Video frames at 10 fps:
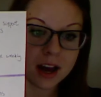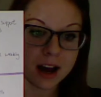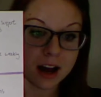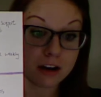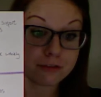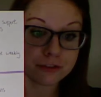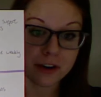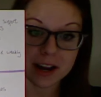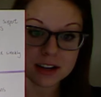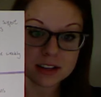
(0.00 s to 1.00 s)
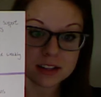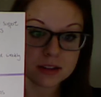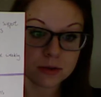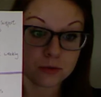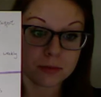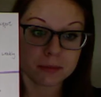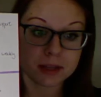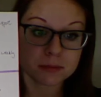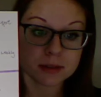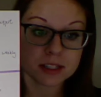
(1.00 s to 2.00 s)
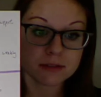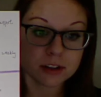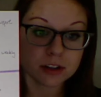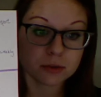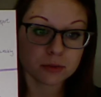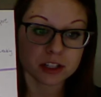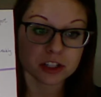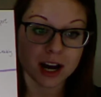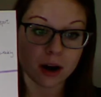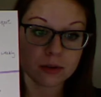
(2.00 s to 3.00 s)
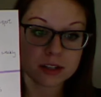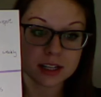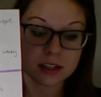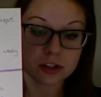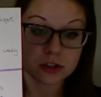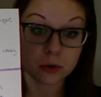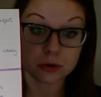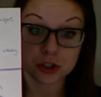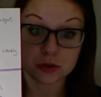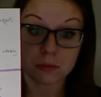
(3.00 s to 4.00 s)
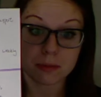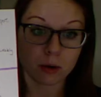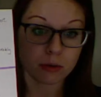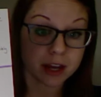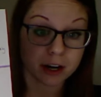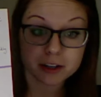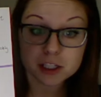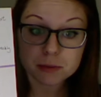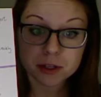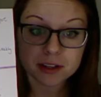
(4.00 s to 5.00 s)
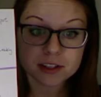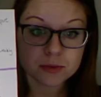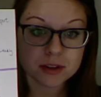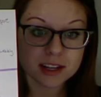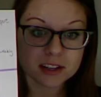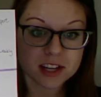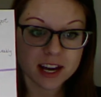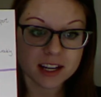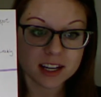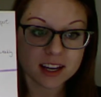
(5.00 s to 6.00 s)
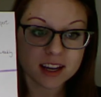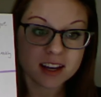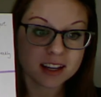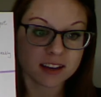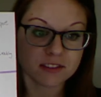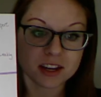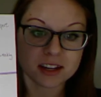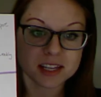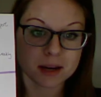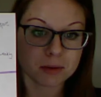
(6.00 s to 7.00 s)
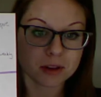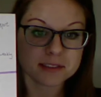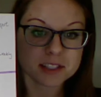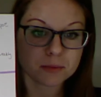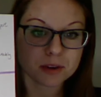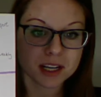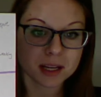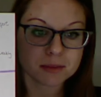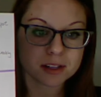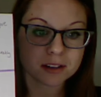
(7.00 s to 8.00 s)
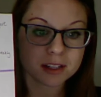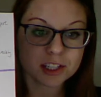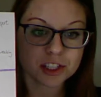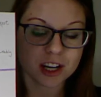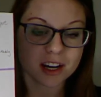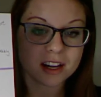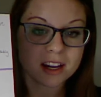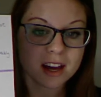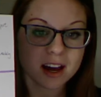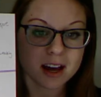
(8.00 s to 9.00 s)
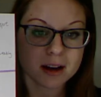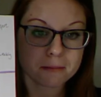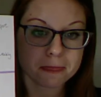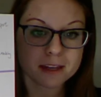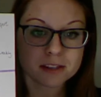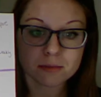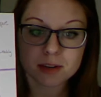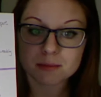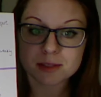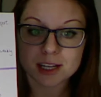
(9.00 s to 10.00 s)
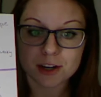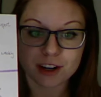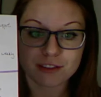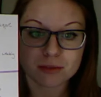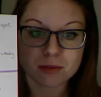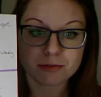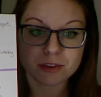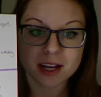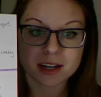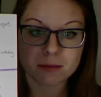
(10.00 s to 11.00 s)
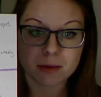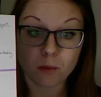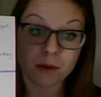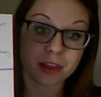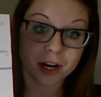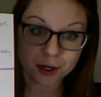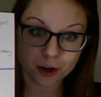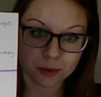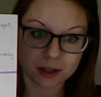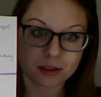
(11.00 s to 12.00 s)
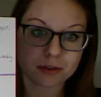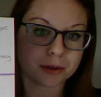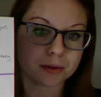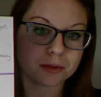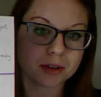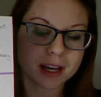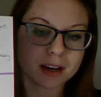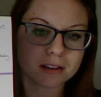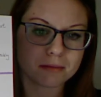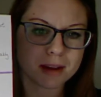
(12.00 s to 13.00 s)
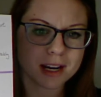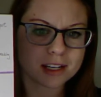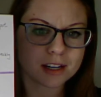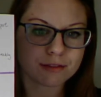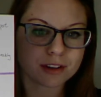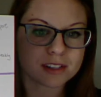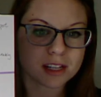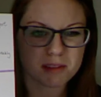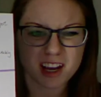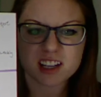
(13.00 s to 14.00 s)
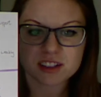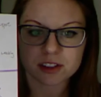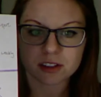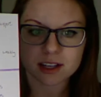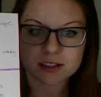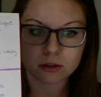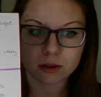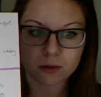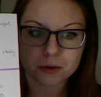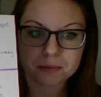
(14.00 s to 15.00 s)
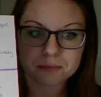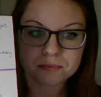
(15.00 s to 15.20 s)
A friend who maybe specifically reached out and told you about their experience with anxiety. Give the example of someone named Alicia. And sometimes hearing from a friend about what they're going through can make a difference and make us feel less alone.